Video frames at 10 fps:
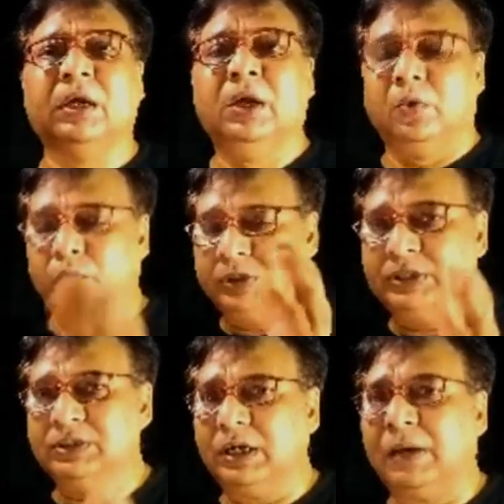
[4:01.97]

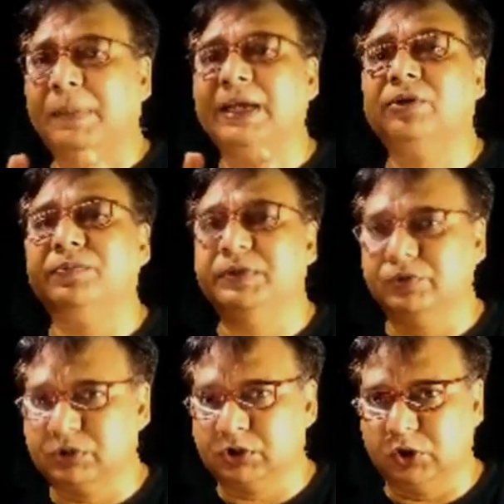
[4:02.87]
within a
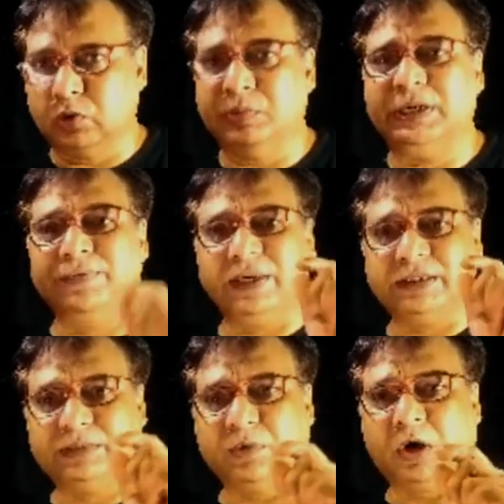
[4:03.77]
microfuse tube in a very
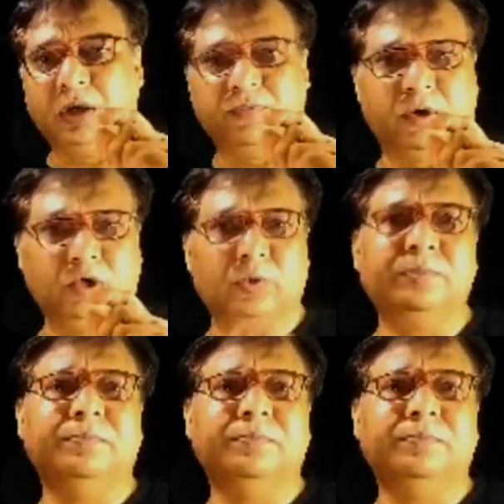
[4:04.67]
small volume,